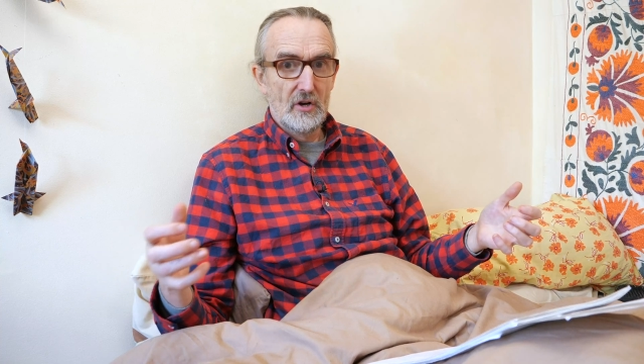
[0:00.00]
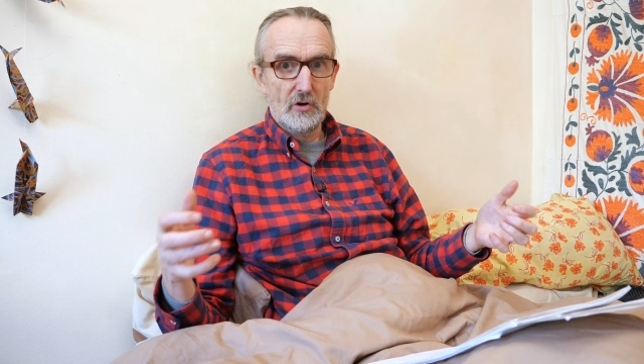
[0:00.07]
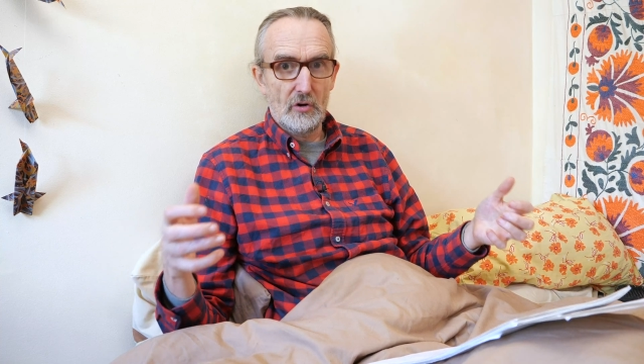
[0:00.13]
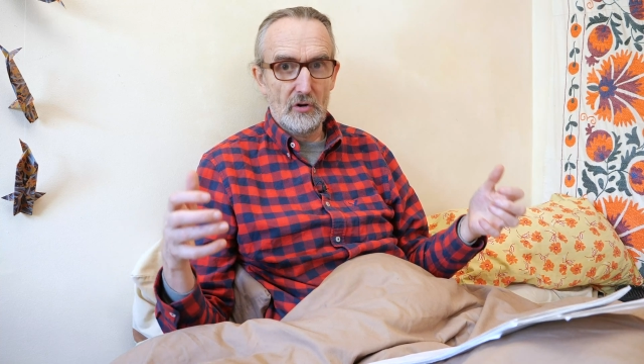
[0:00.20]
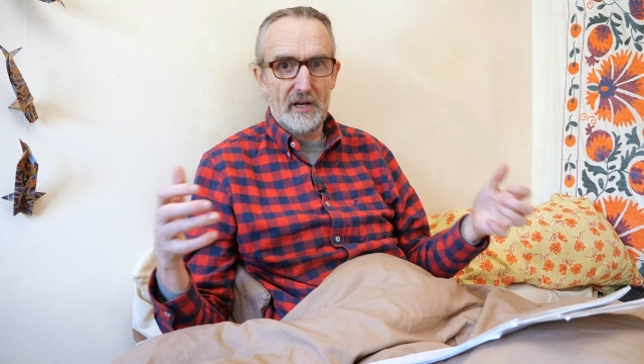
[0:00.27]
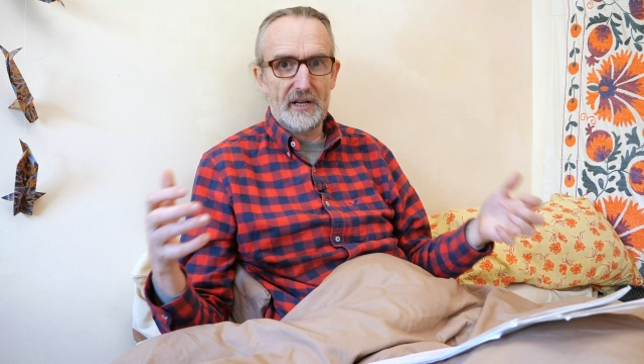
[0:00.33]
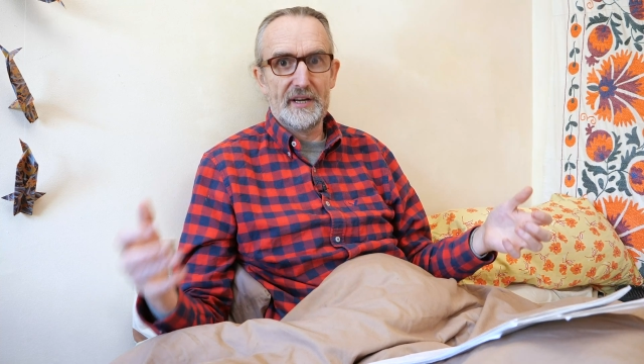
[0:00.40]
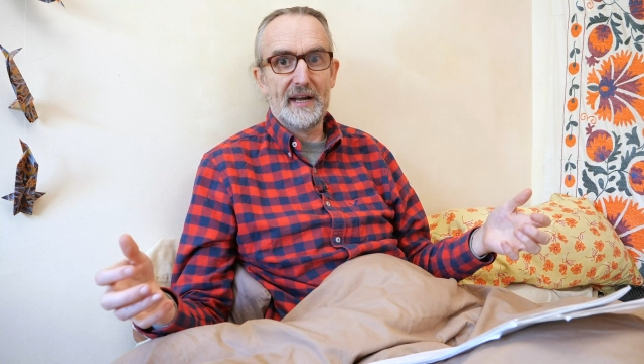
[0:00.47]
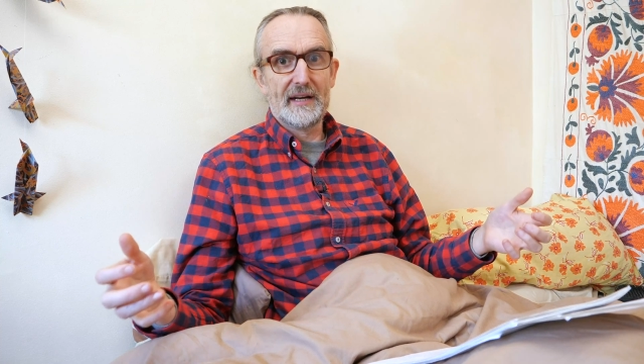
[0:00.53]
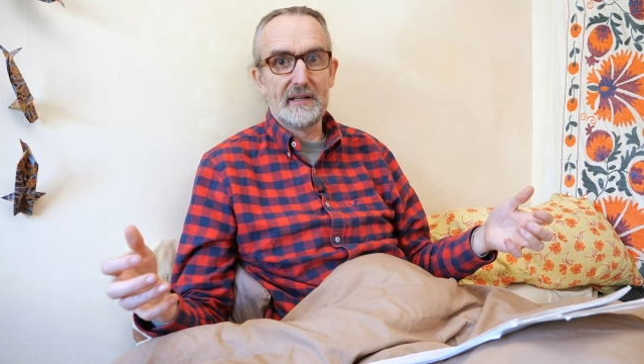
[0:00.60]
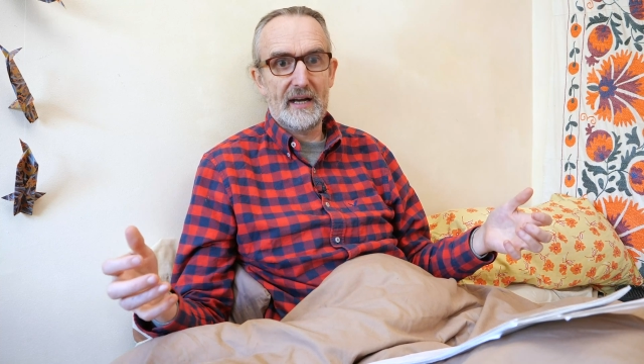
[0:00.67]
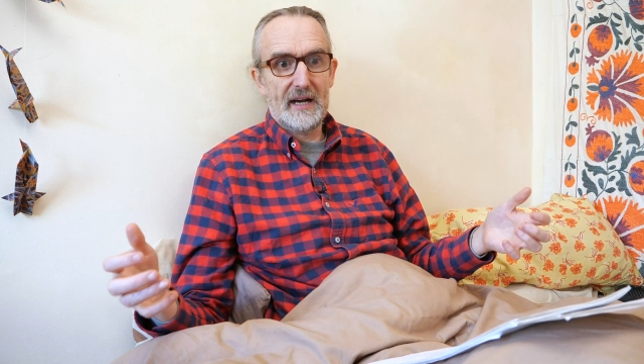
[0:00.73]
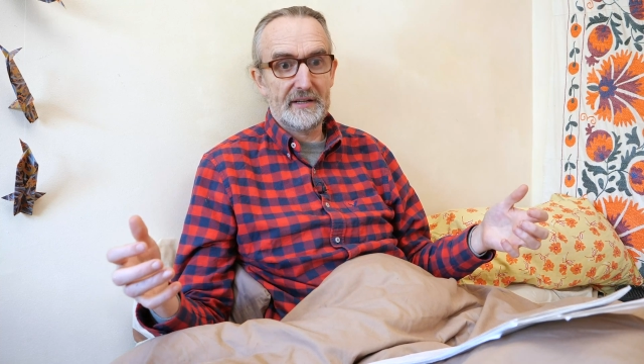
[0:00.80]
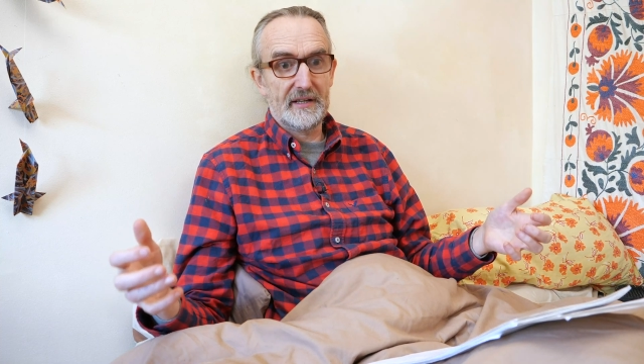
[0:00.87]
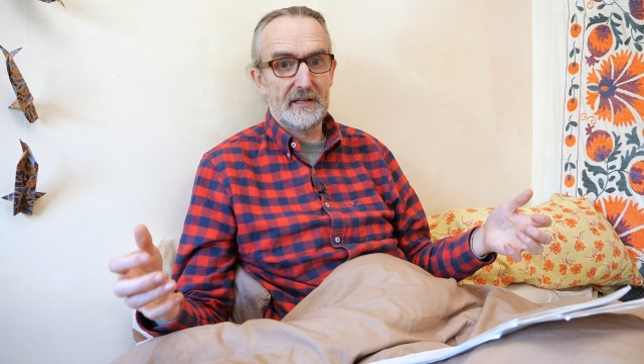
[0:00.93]
or
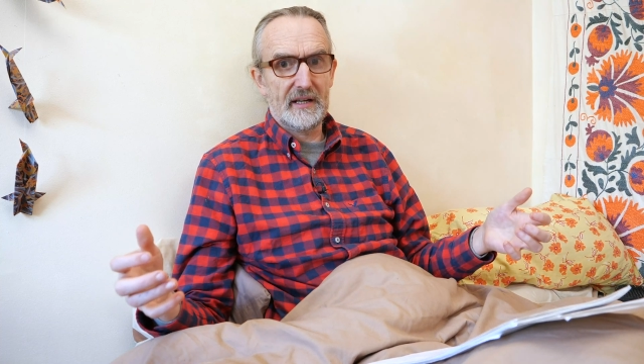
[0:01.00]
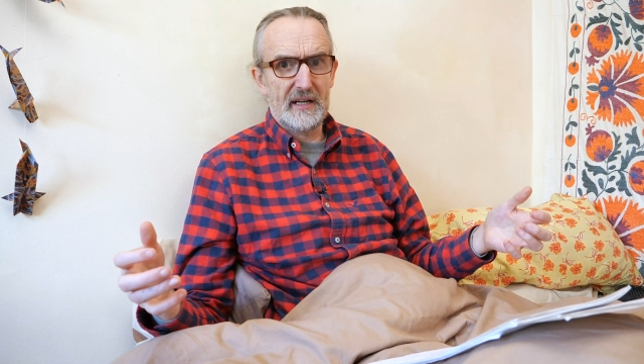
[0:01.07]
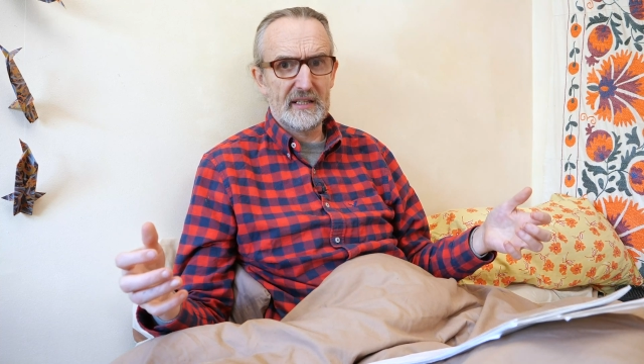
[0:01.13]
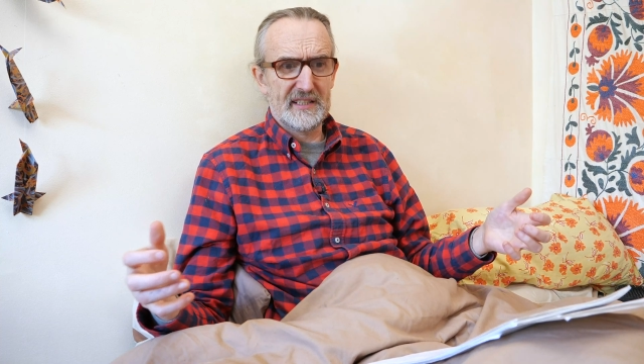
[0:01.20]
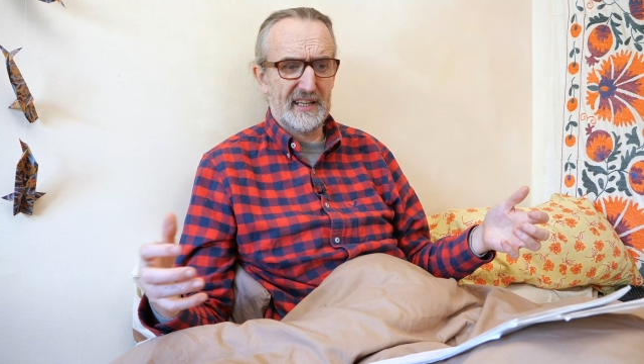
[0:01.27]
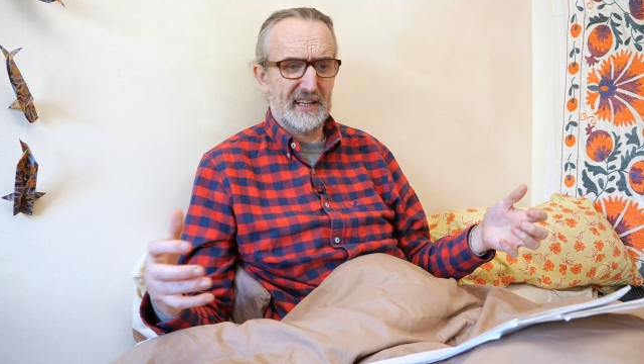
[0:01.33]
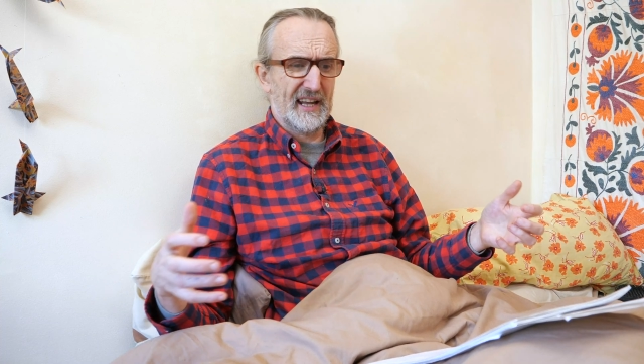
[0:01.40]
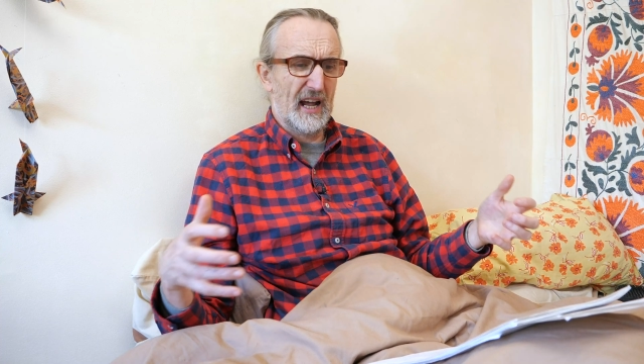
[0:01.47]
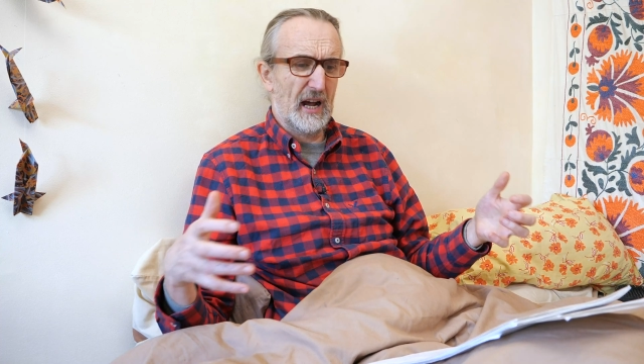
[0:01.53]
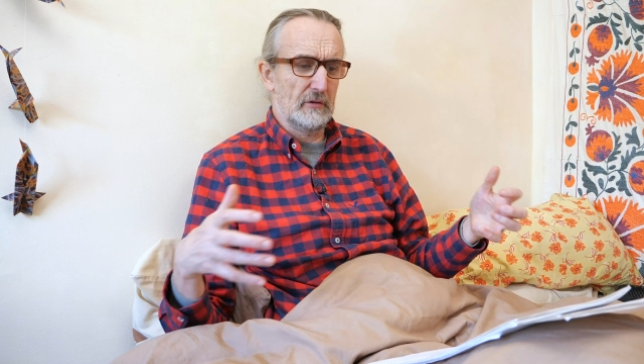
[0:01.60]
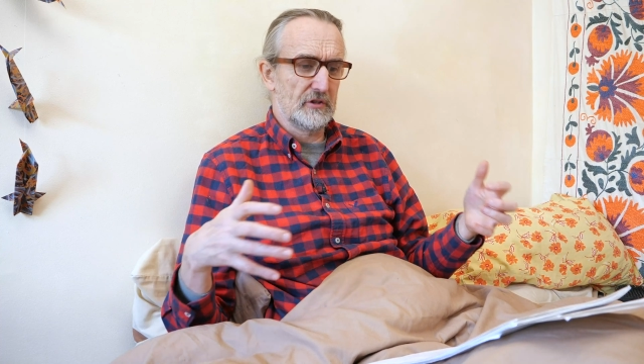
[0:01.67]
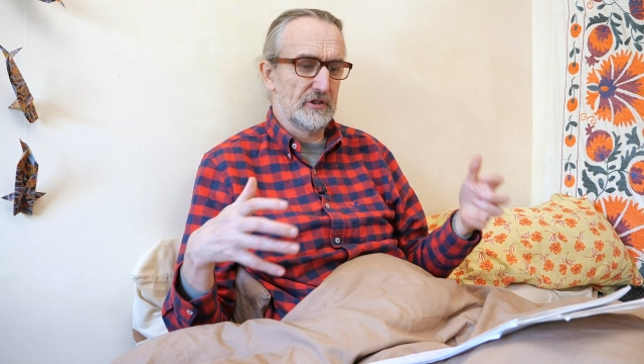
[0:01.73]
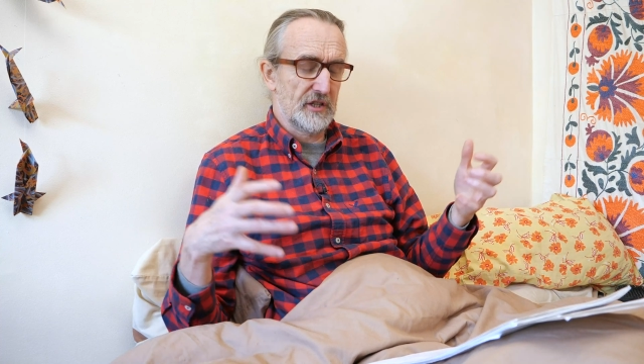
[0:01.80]
analysing how